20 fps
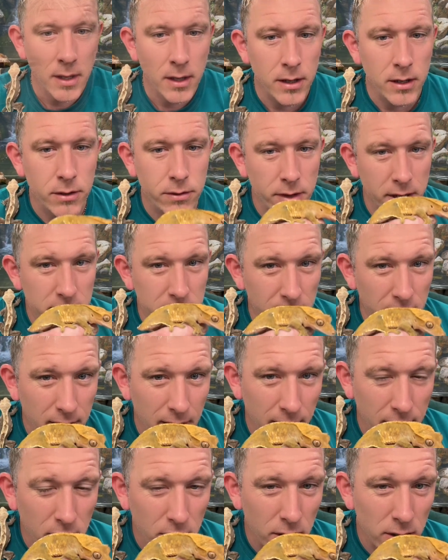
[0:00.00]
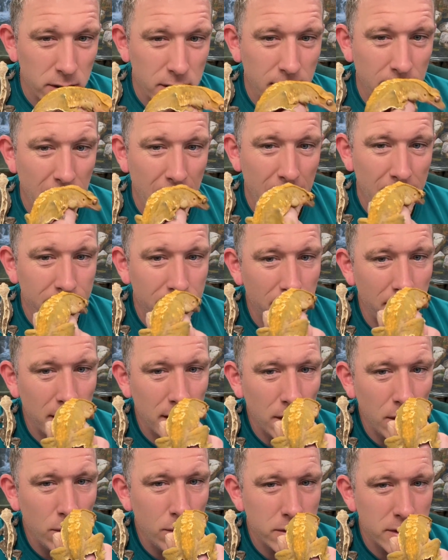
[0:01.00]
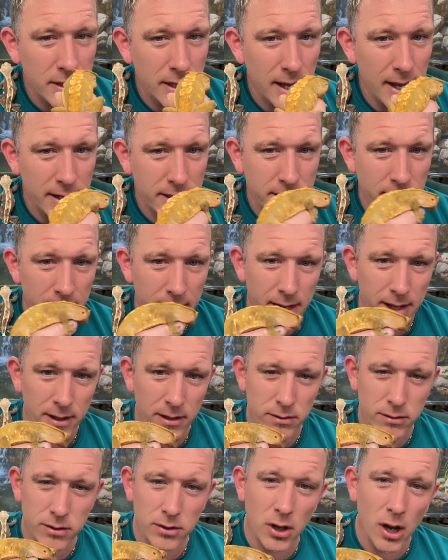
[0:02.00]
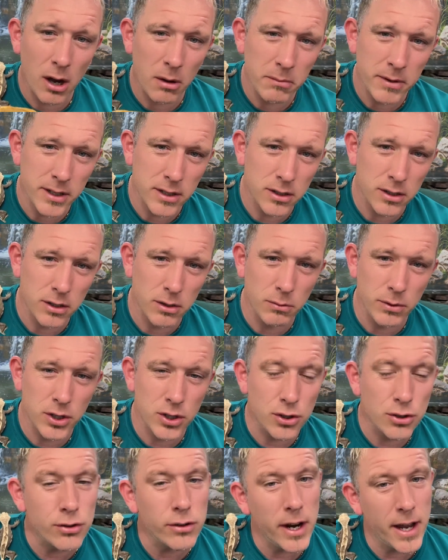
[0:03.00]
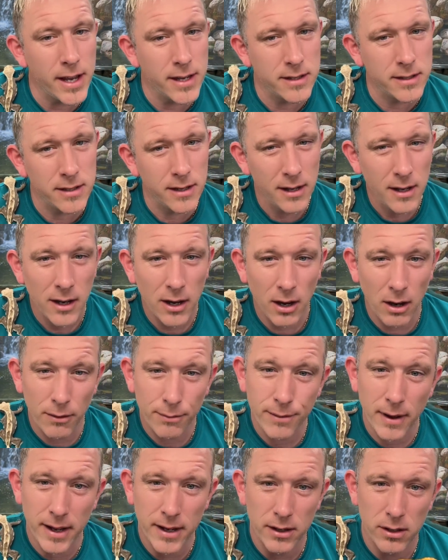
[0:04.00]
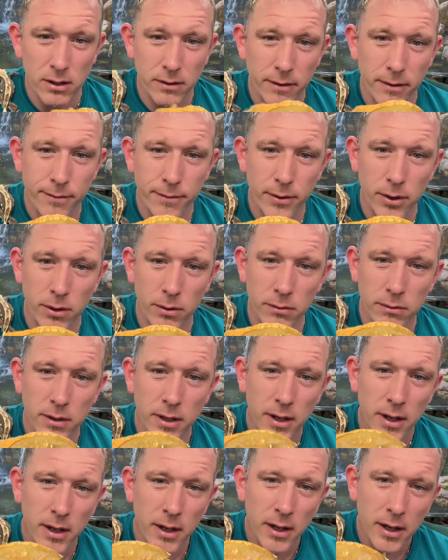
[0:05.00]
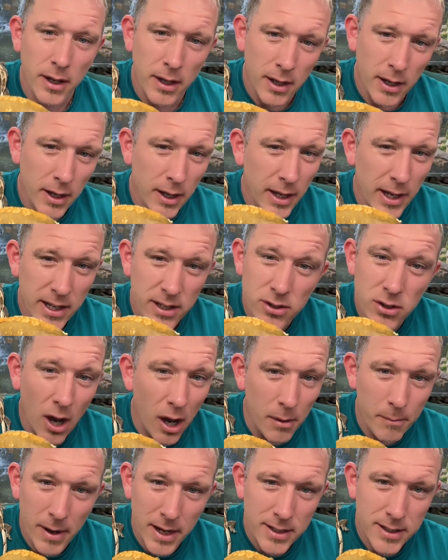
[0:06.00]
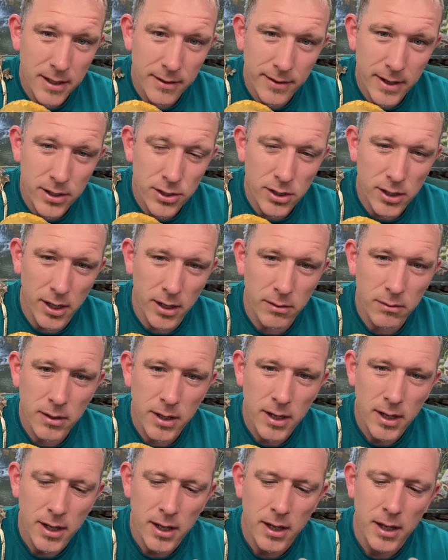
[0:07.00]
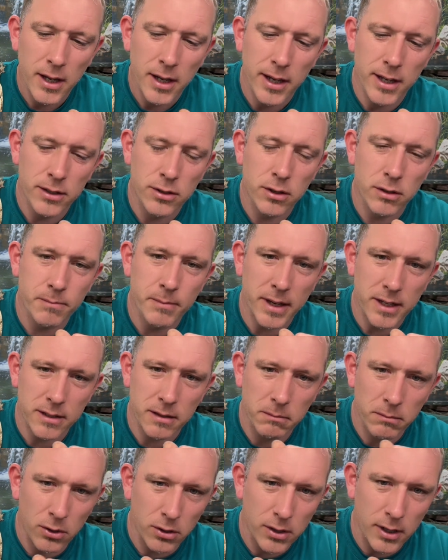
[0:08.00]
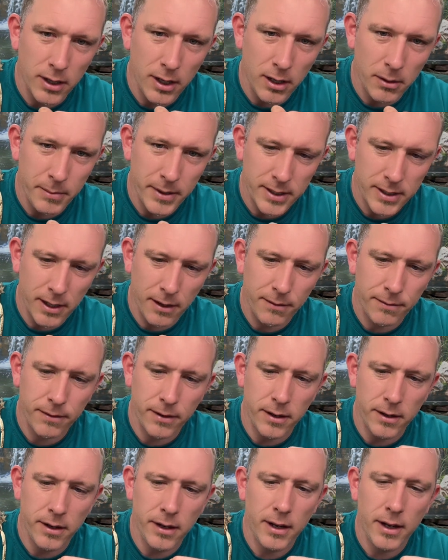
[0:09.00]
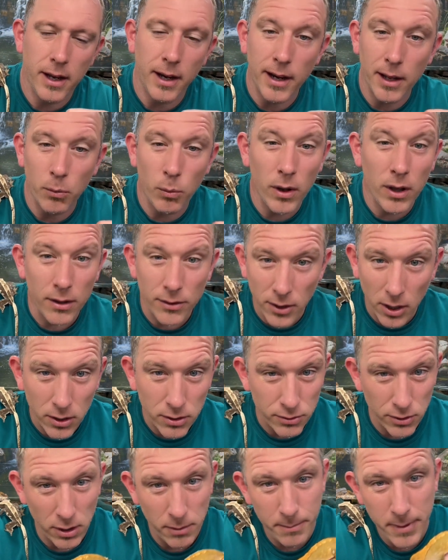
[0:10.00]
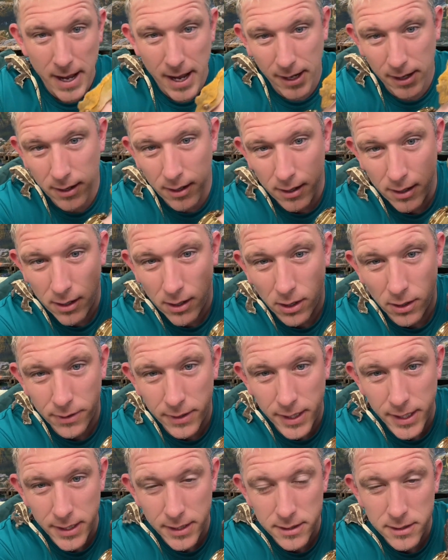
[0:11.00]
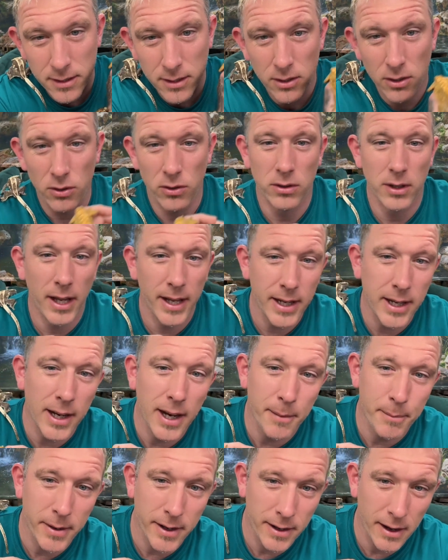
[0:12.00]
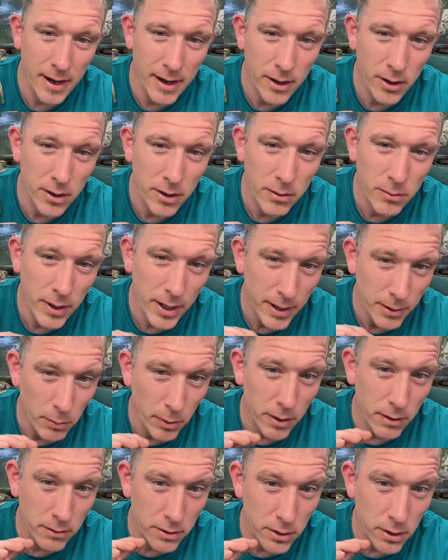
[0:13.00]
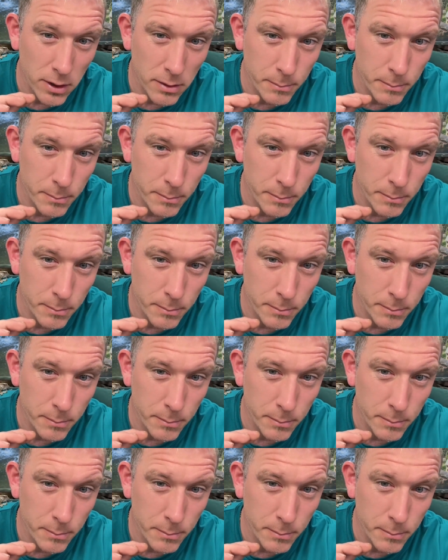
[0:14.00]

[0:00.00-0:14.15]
Crested geckos can lose their tails. Normally it's to do with stress or fighting over food. It's not a massive issue, it just makes them look a little bit different, and it will not grow back on these, unlike a leopard gecko. Well, it will